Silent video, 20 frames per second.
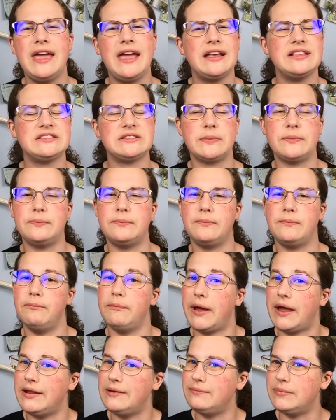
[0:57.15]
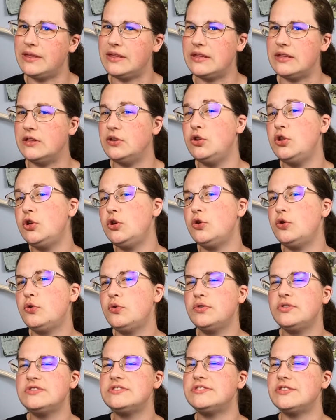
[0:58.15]
and some might be
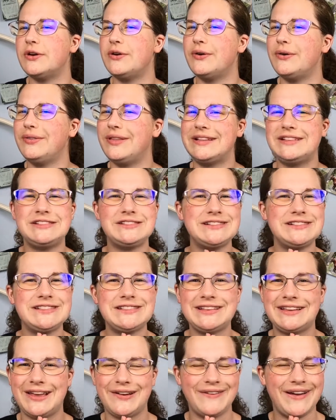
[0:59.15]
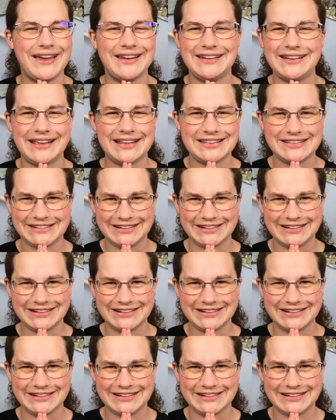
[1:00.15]
new. So let's just go ahead and get